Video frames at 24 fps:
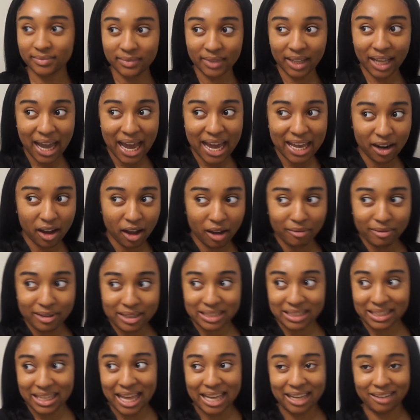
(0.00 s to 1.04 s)
I'd always
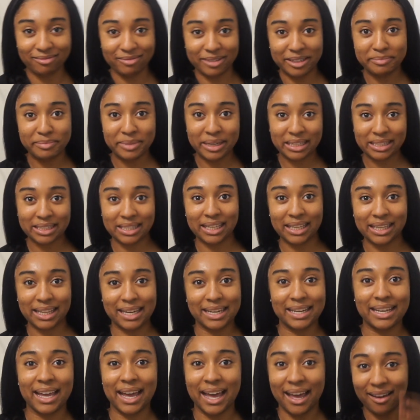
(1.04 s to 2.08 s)
like remix it because I
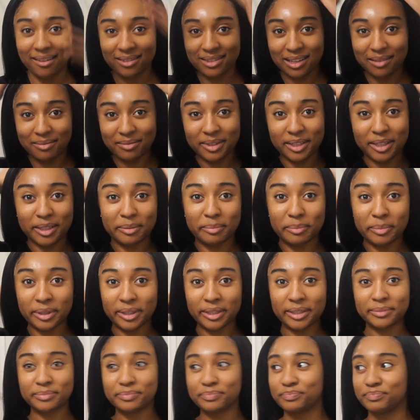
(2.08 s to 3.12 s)
didn't have something,
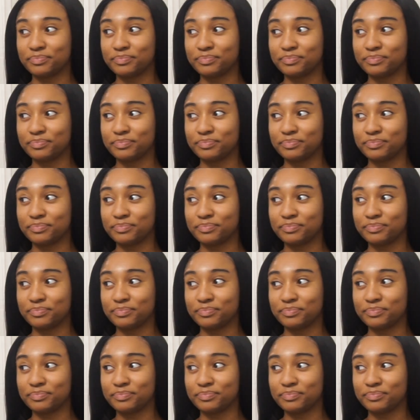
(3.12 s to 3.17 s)
but